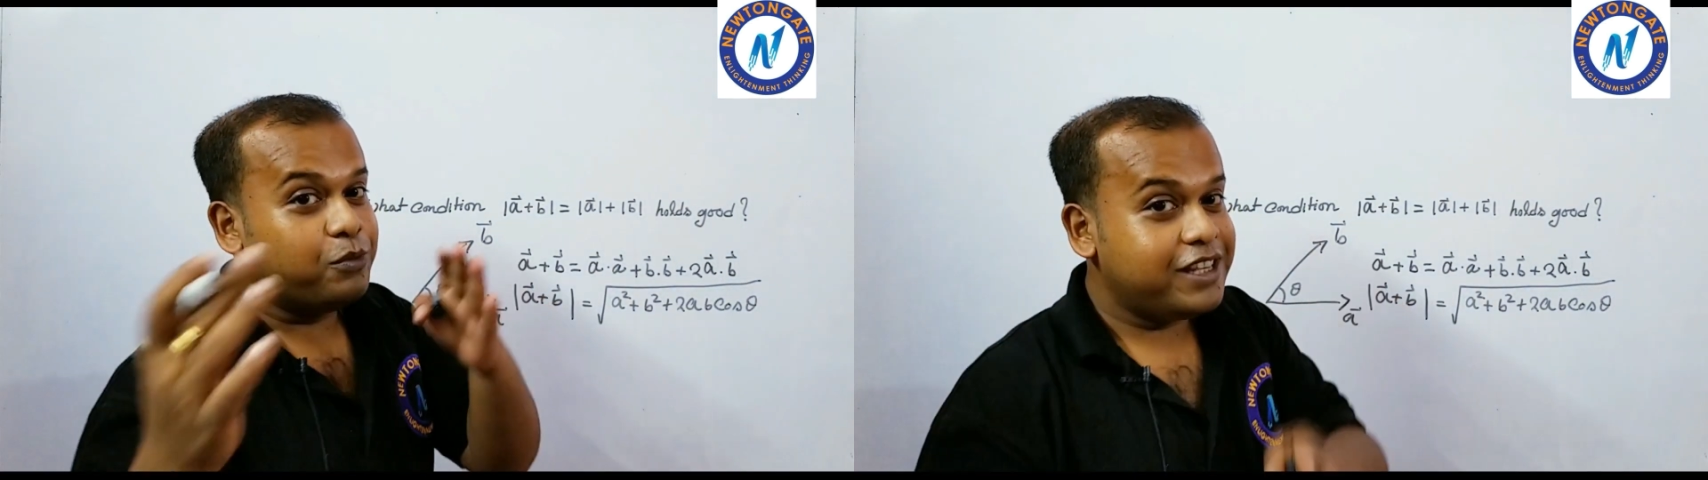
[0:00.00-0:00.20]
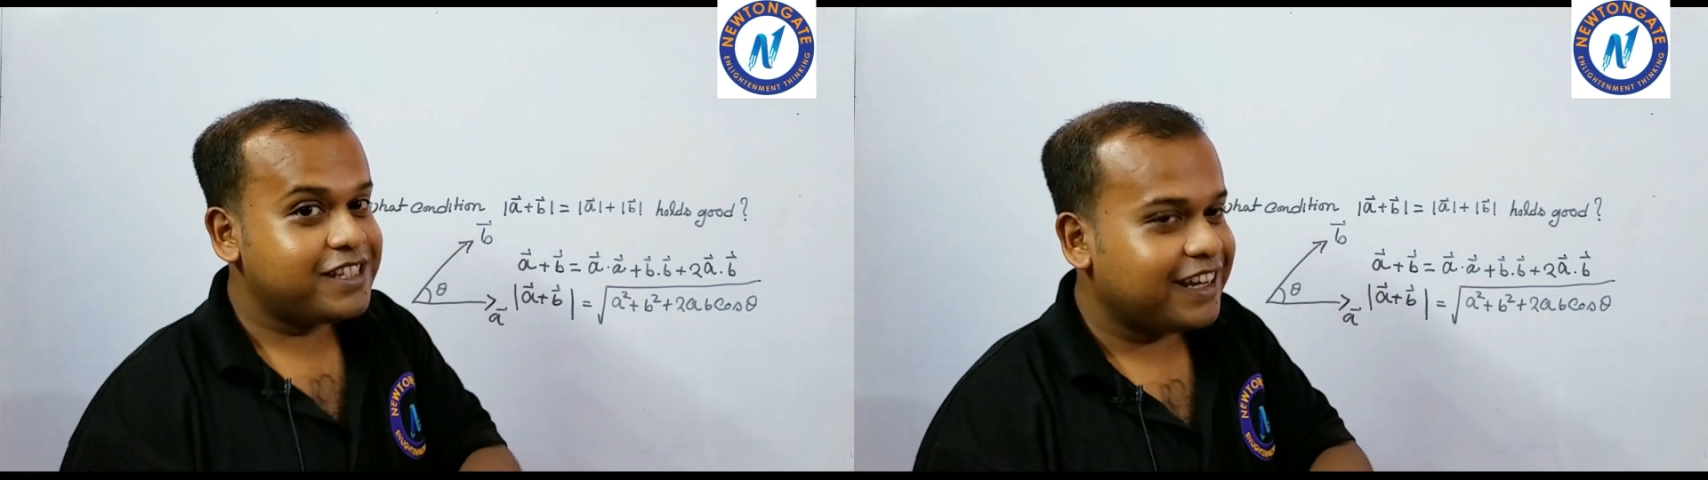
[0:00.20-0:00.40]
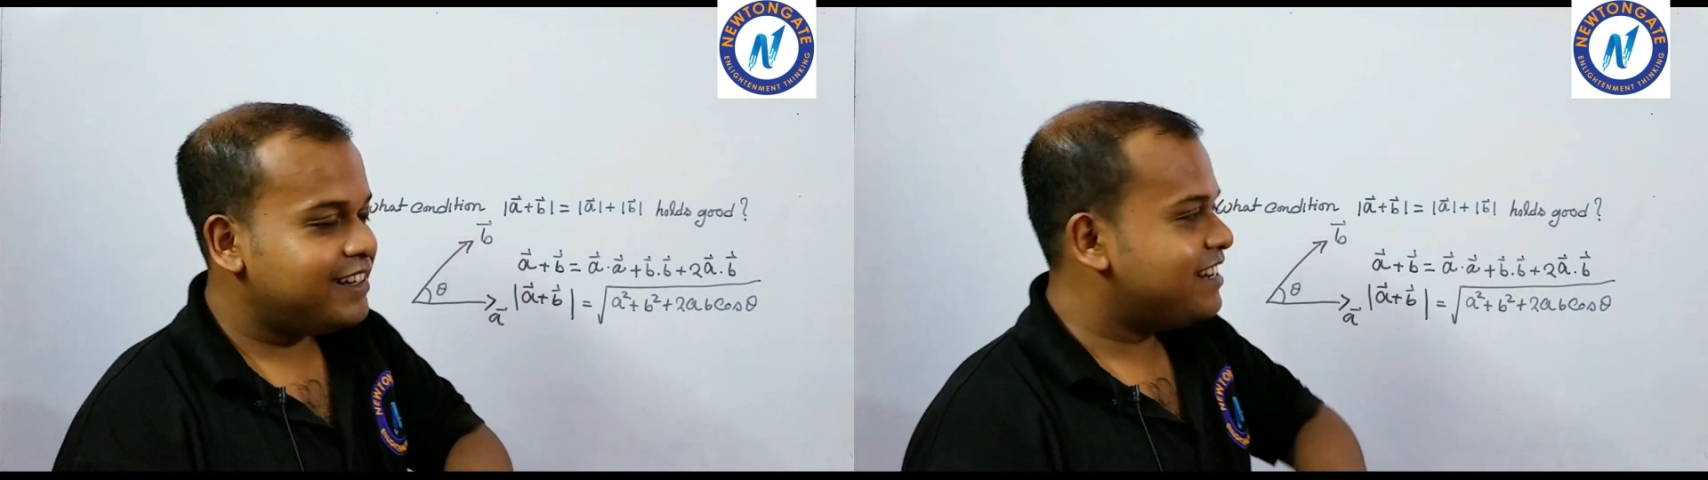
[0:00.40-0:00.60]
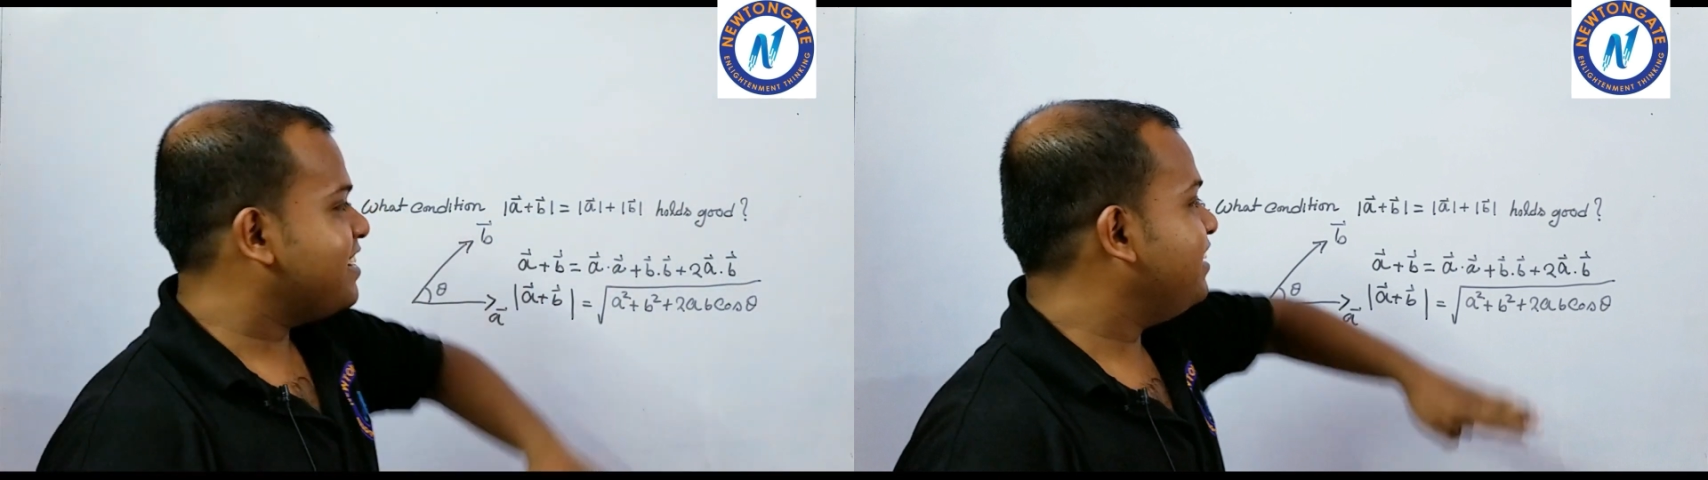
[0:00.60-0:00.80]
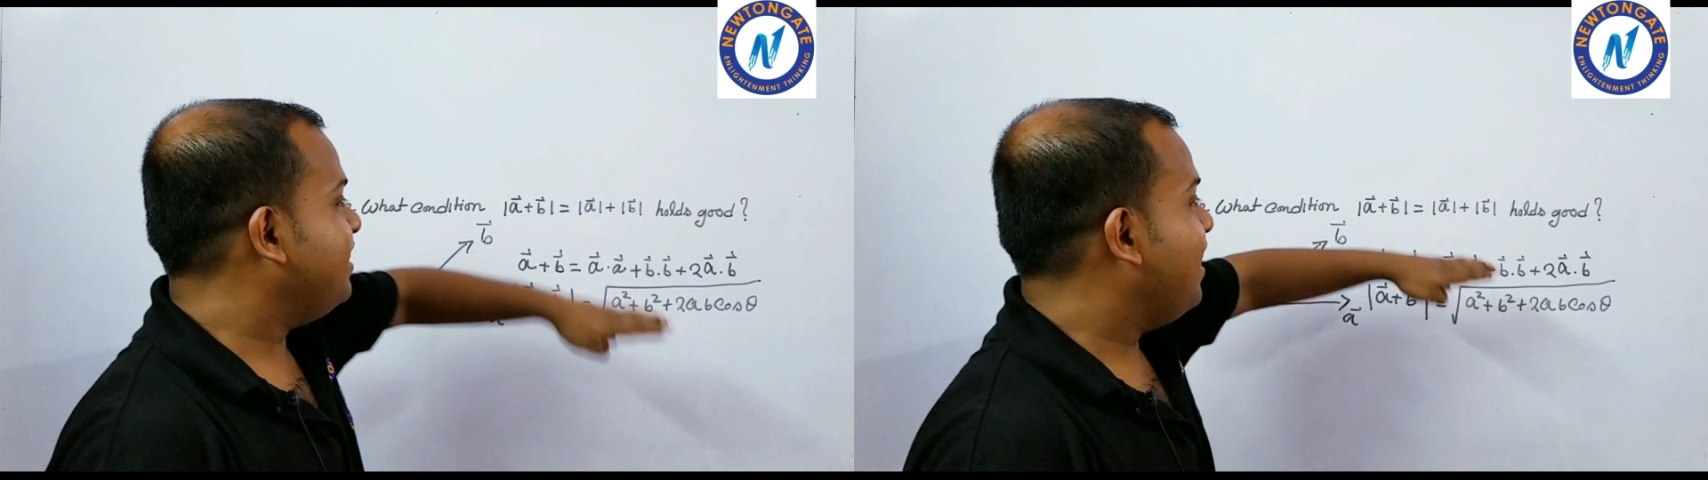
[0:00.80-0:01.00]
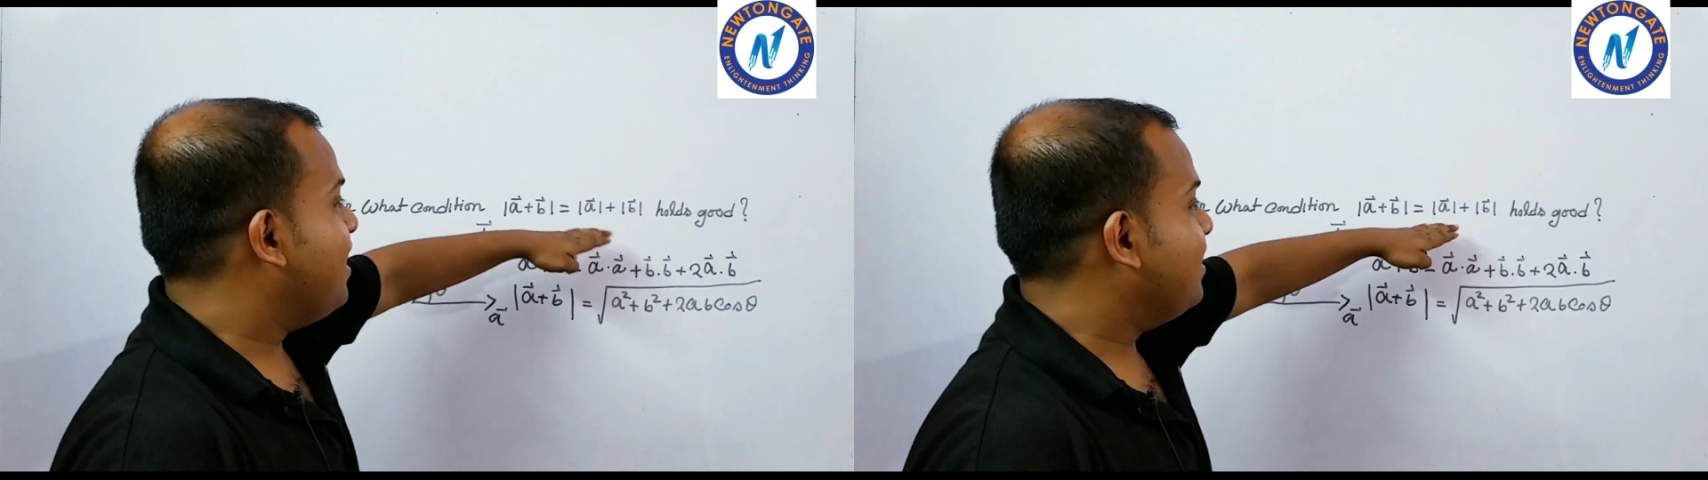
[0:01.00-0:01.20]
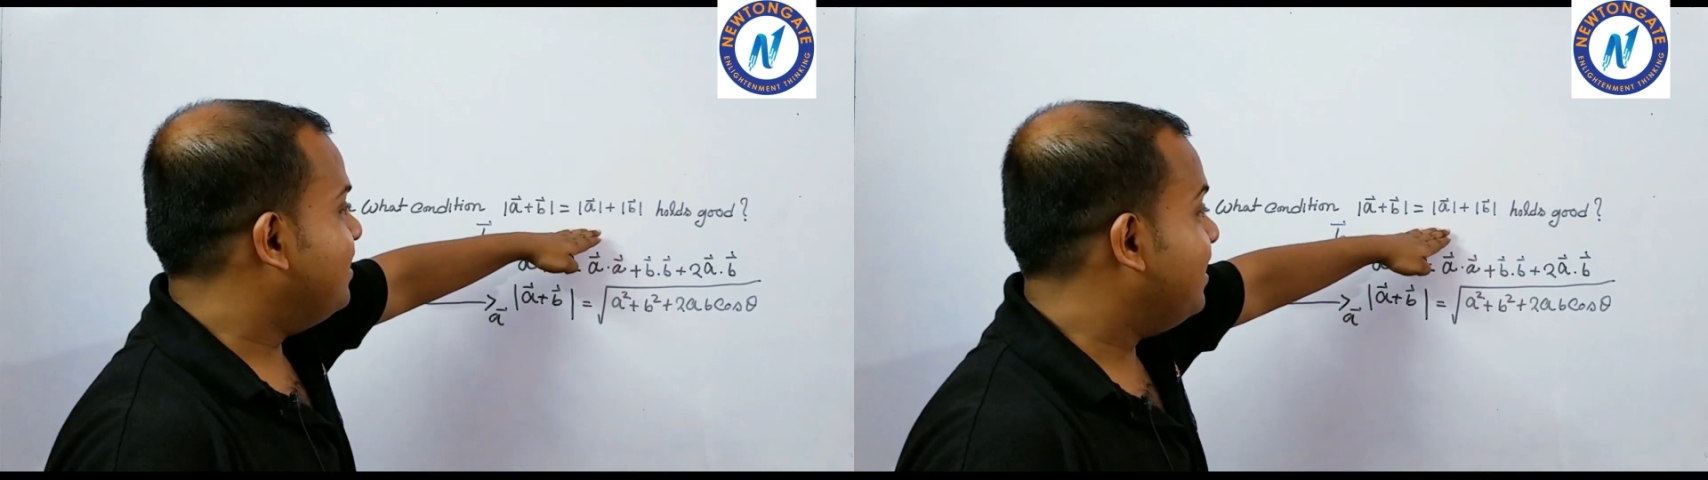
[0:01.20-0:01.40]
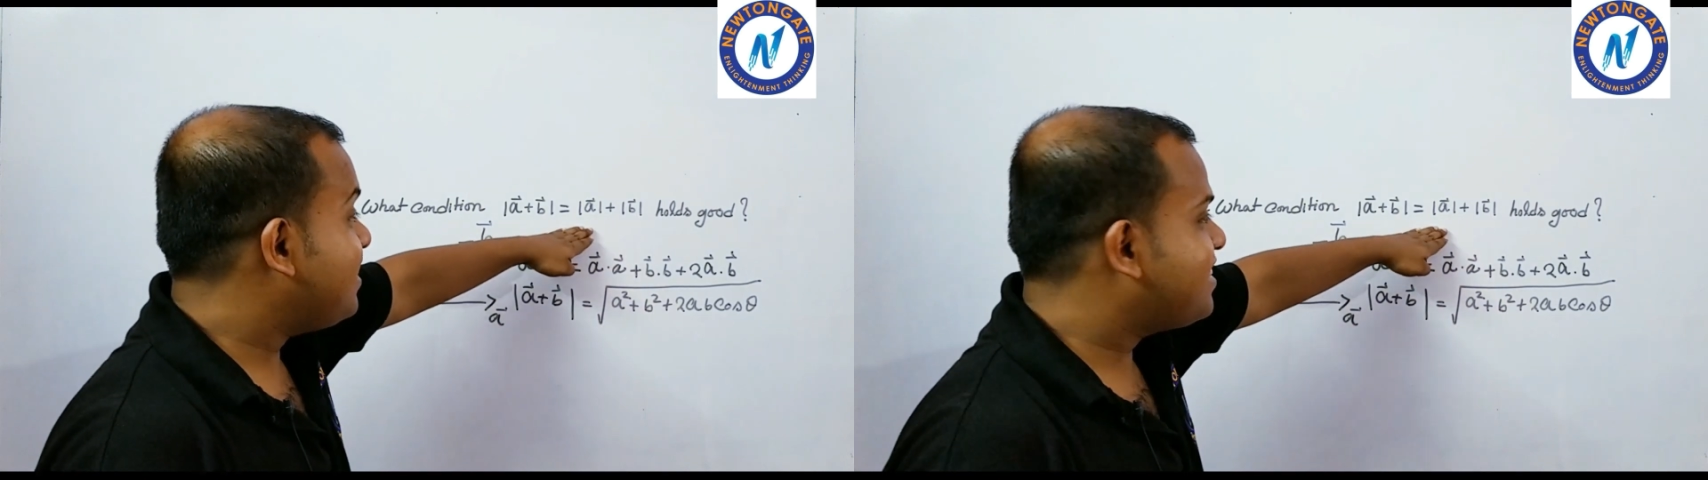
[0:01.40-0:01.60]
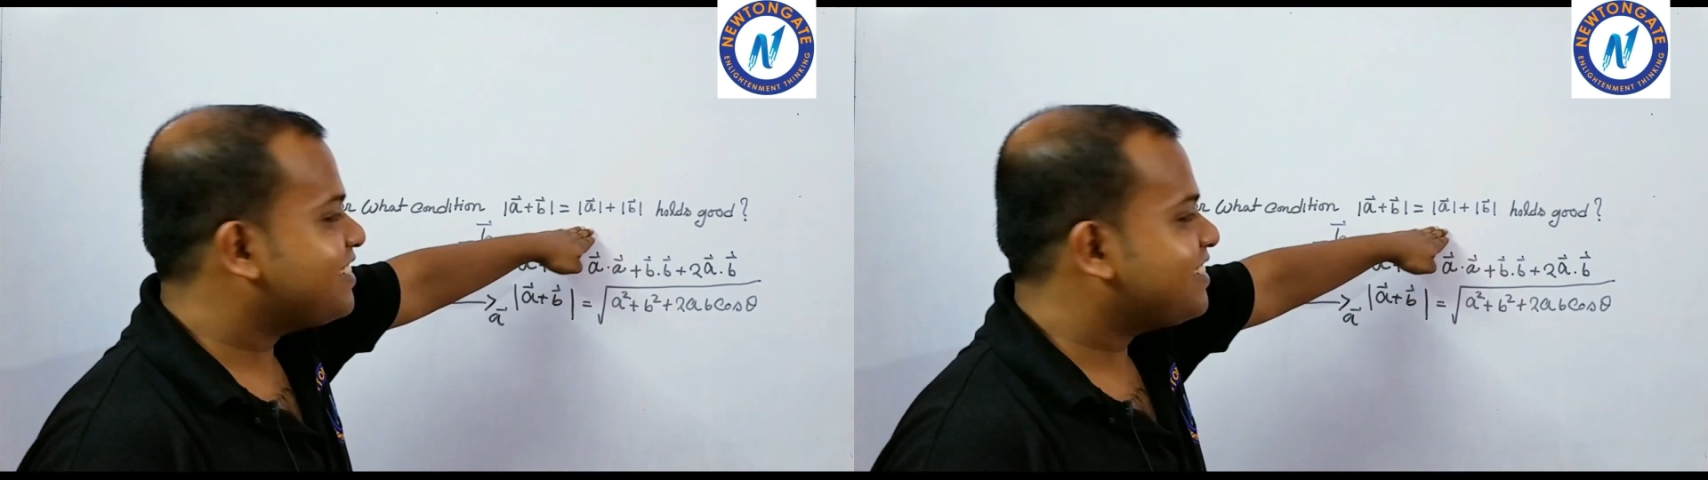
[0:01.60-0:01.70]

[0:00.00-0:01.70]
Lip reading: which condition this